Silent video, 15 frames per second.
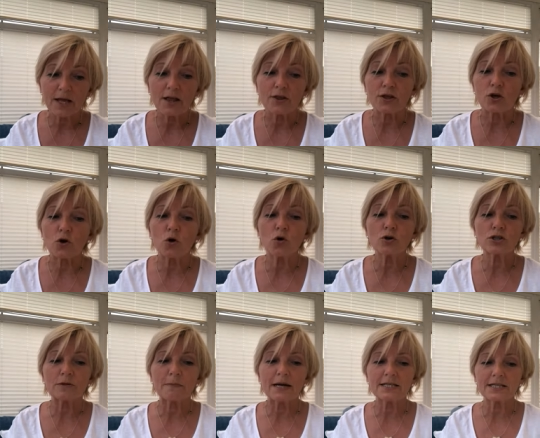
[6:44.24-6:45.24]
the
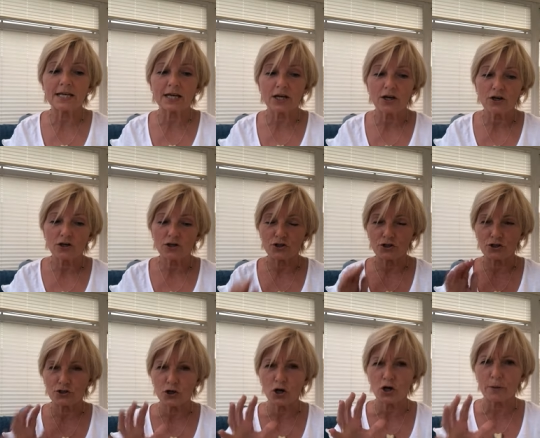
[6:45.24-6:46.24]
automatic
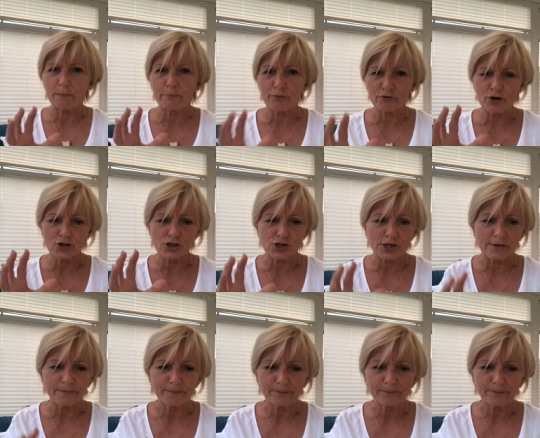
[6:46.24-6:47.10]
dog brusher.